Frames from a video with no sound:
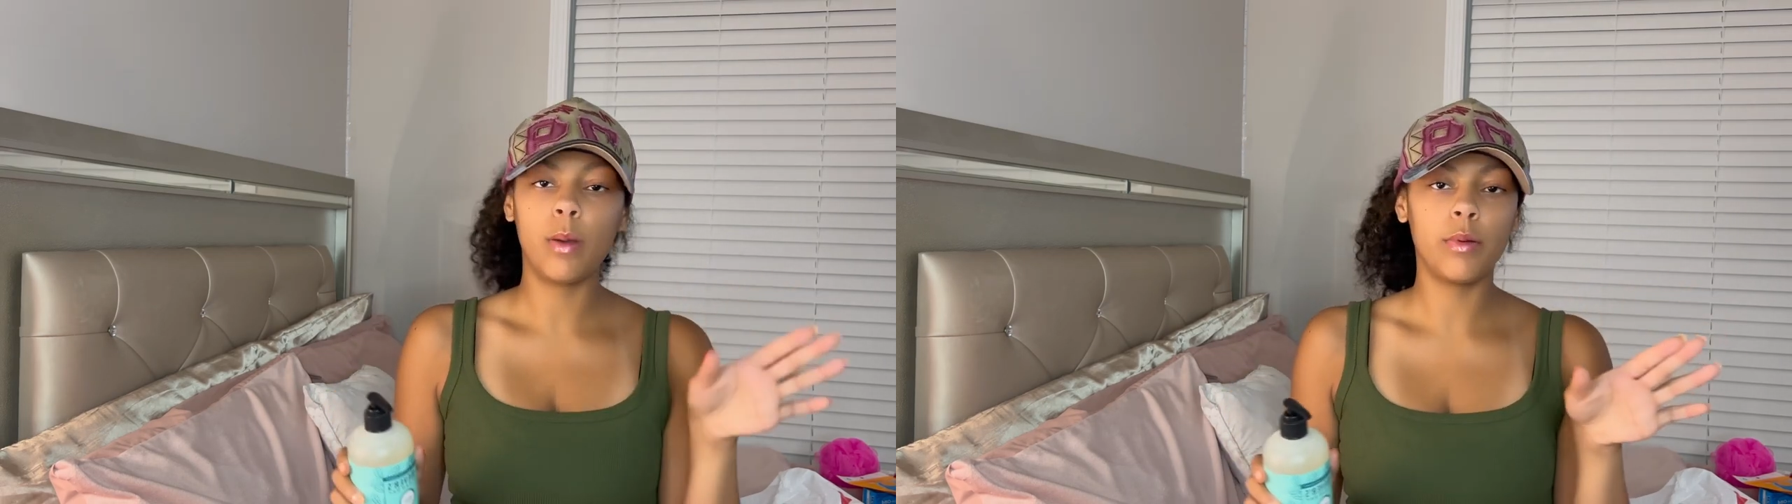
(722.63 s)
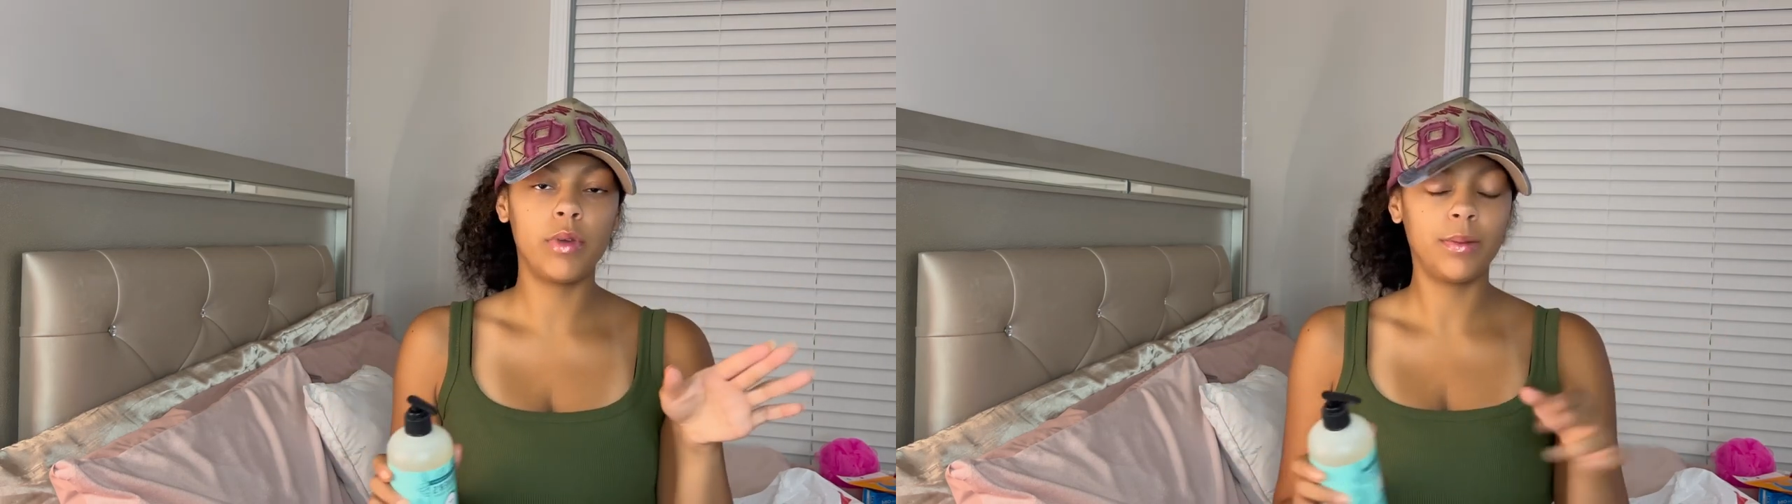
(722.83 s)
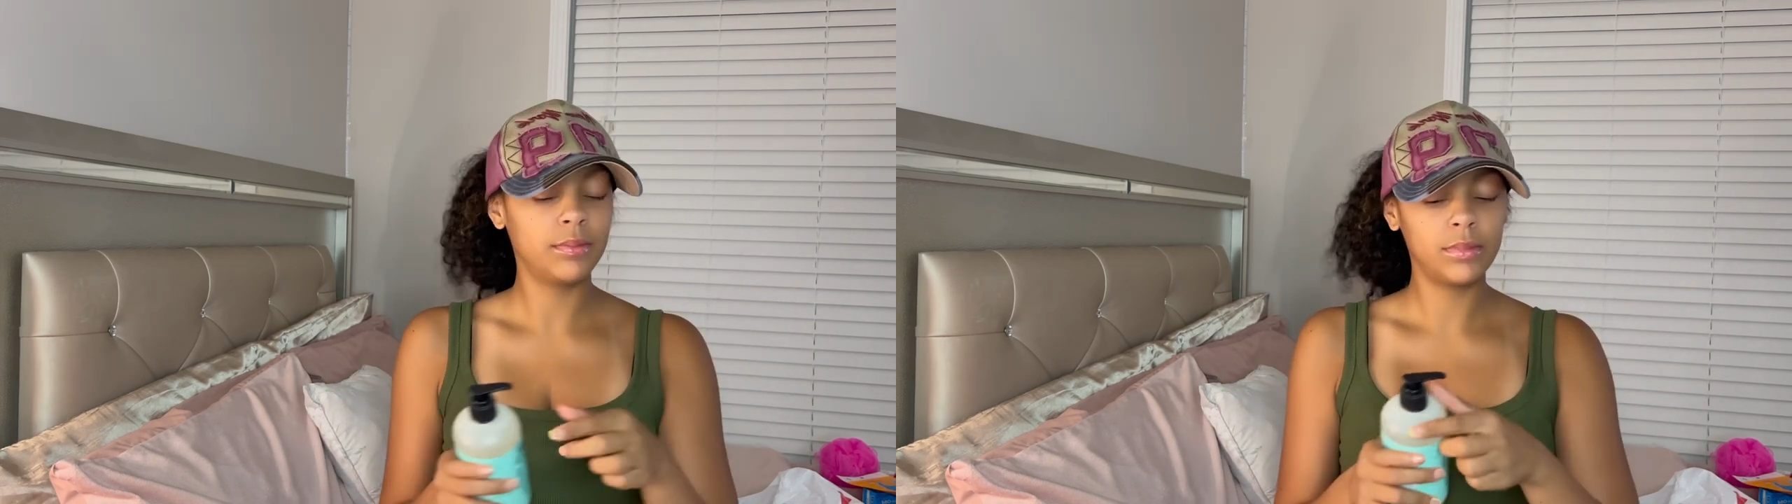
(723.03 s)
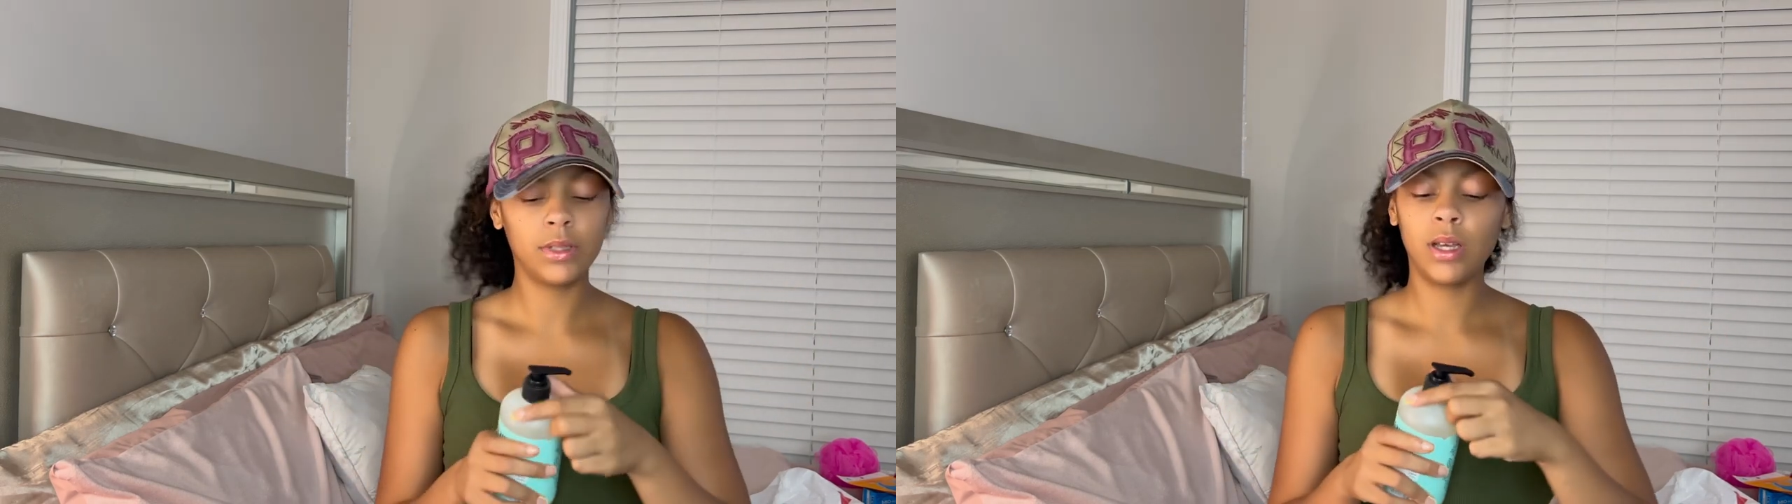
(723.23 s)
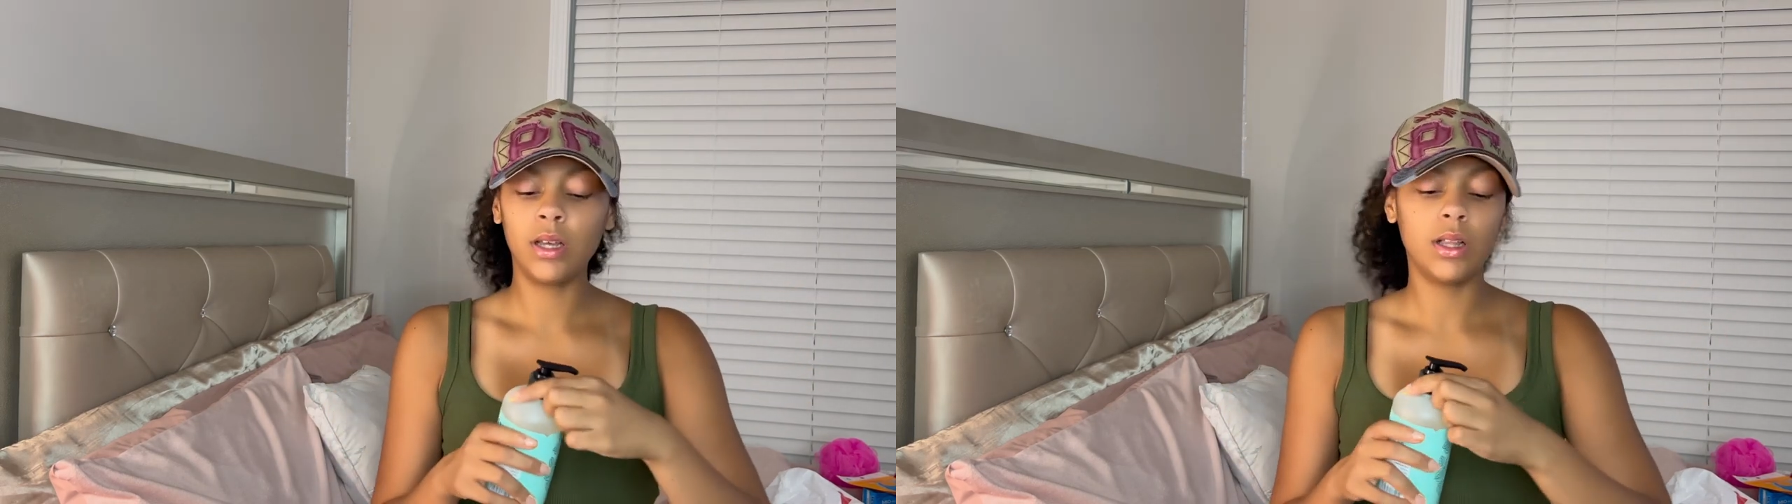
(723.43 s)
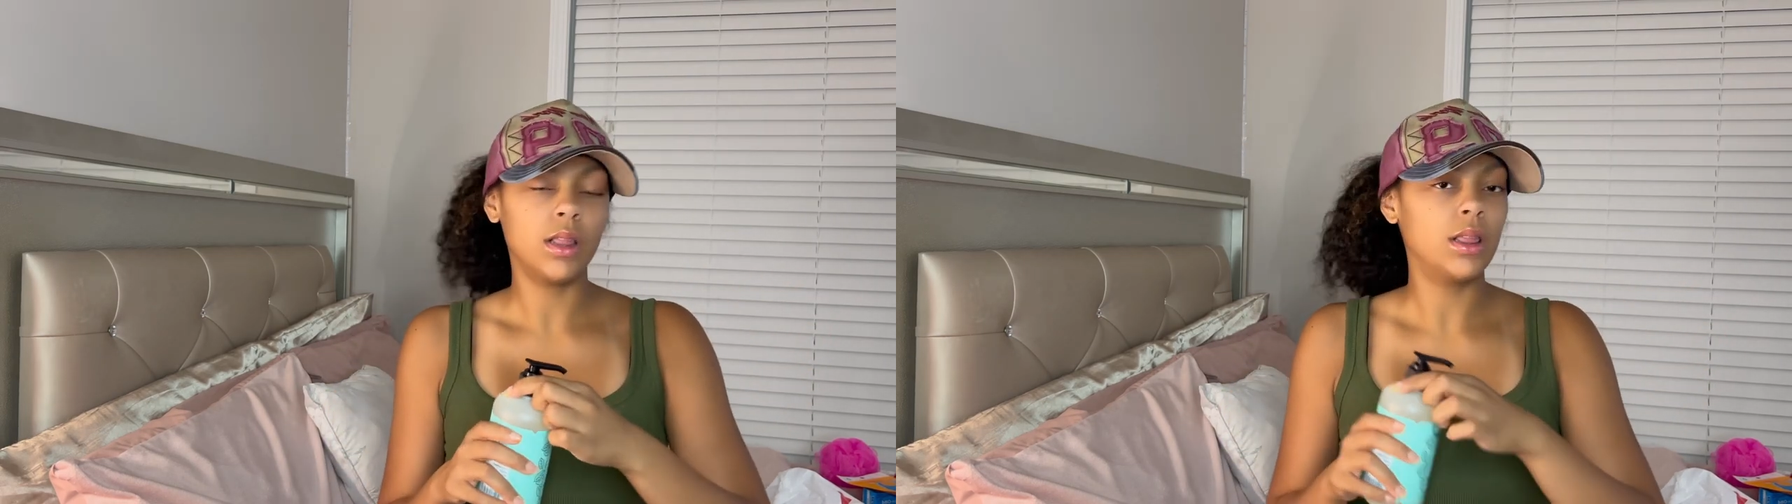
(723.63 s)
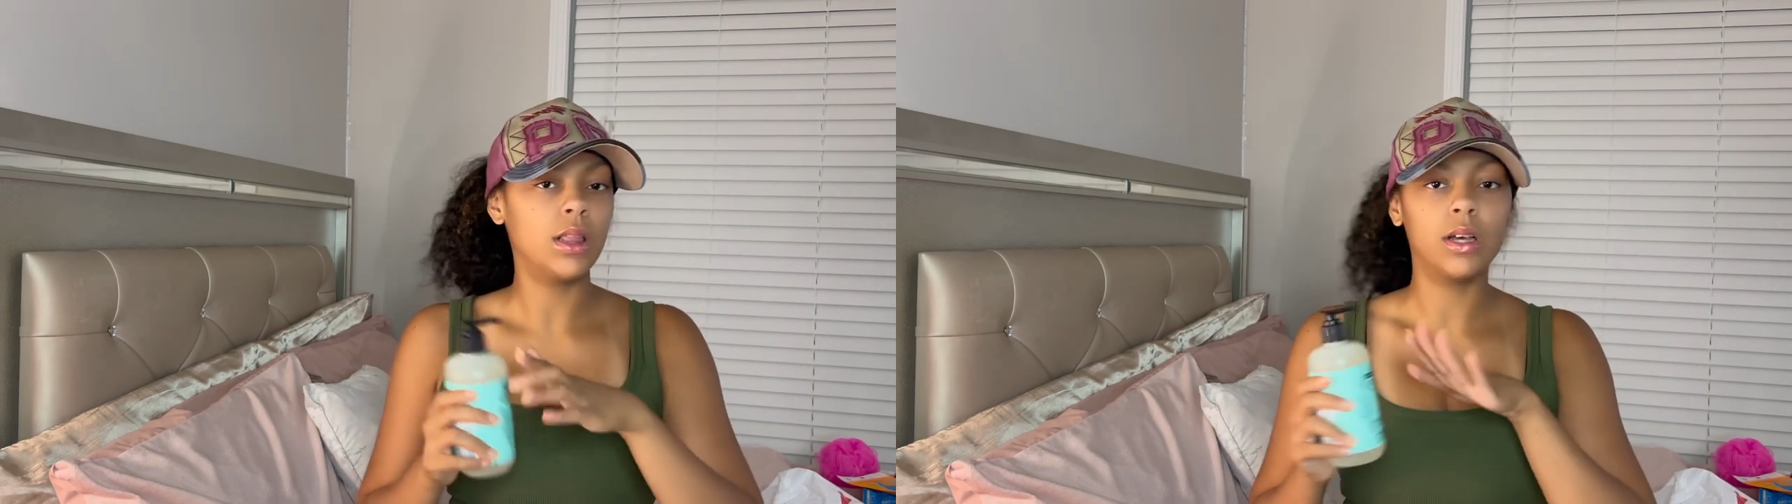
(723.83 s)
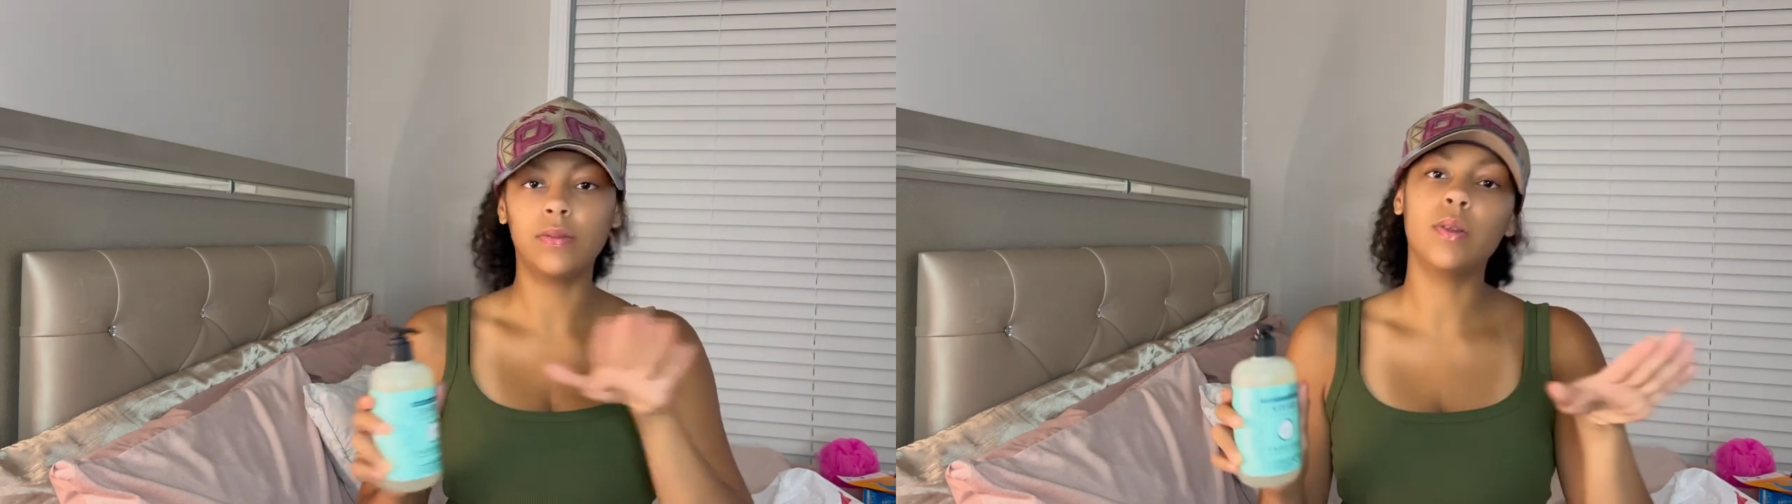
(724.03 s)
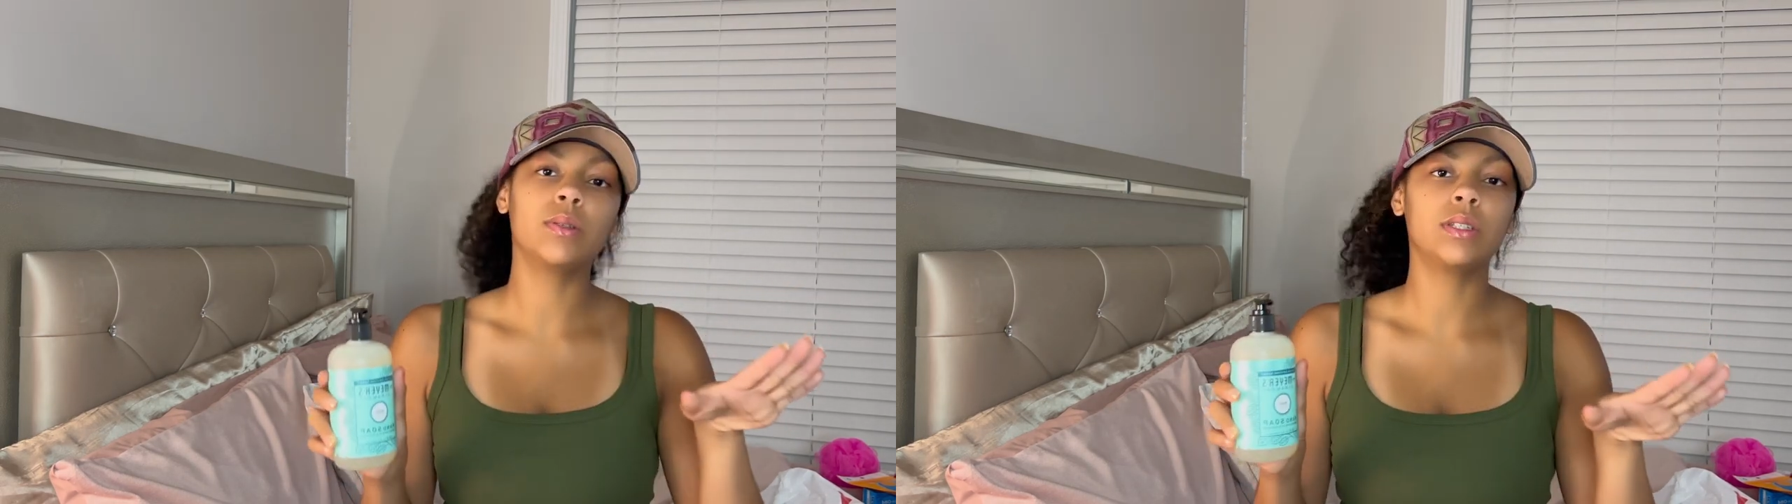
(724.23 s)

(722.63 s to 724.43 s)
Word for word: peppermint. Love those